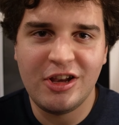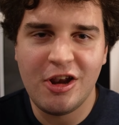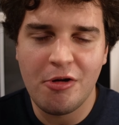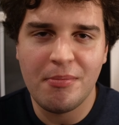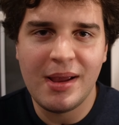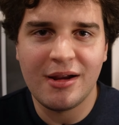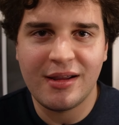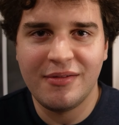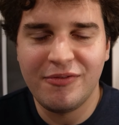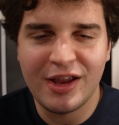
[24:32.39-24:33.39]
You know,
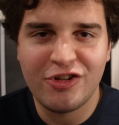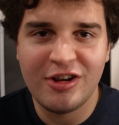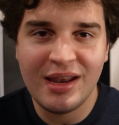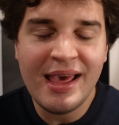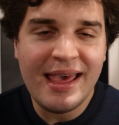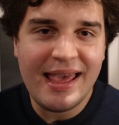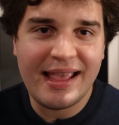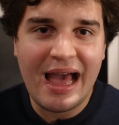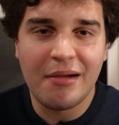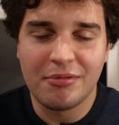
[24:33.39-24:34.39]
American Fiction, it
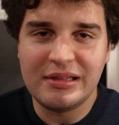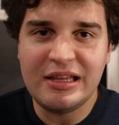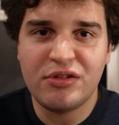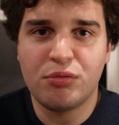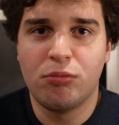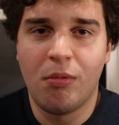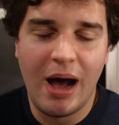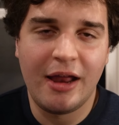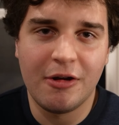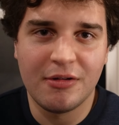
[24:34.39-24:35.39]
got released
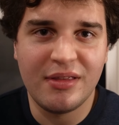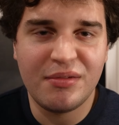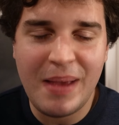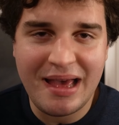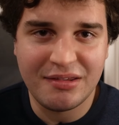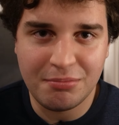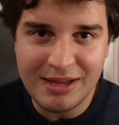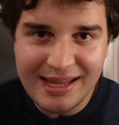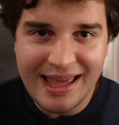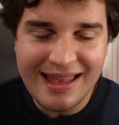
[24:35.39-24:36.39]
wider this past
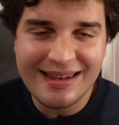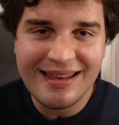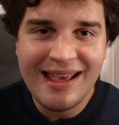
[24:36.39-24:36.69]
weekend.